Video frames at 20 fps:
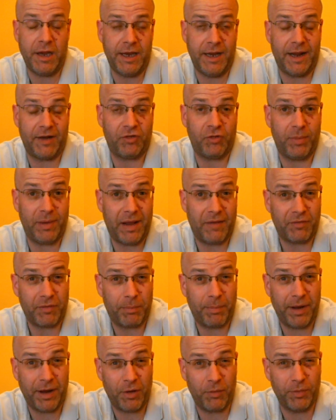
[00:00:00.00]
you'd actually be able
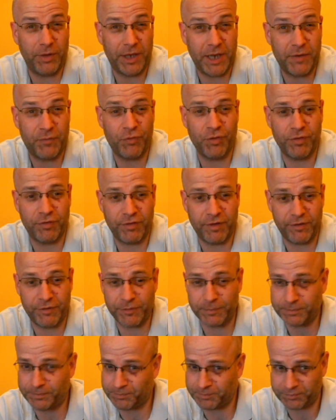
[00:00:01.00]
to pick up the differences,